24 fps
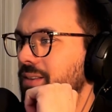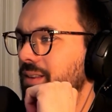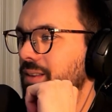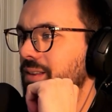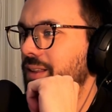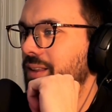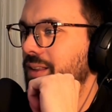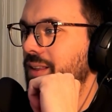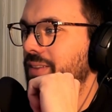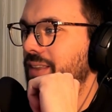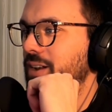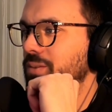
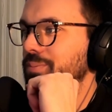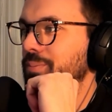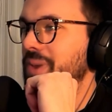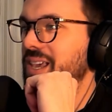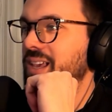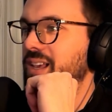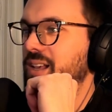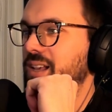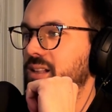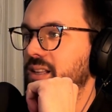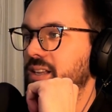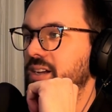They don't make
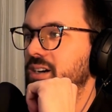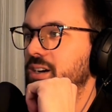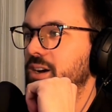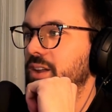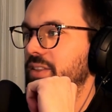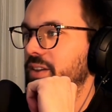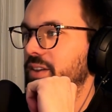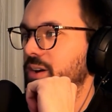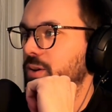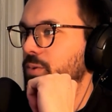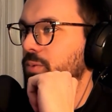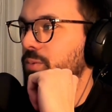it clear on
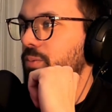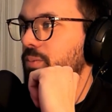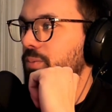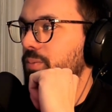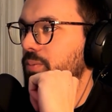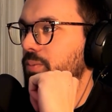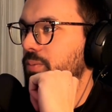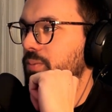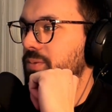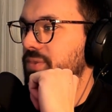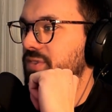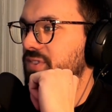their
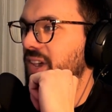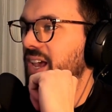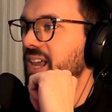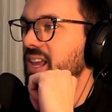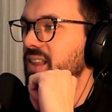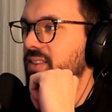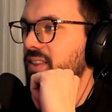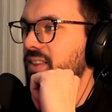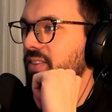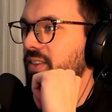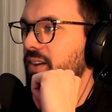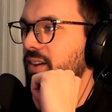
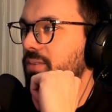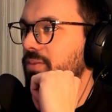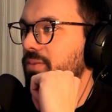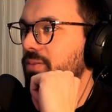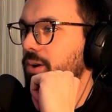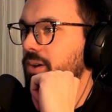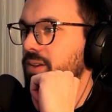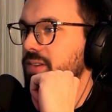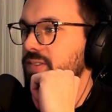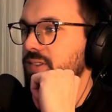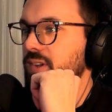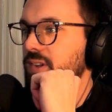site that they're
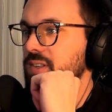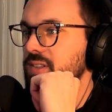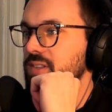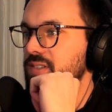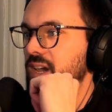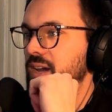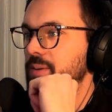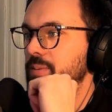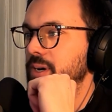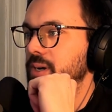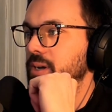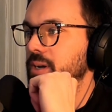focused on
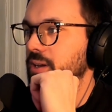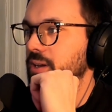cyber.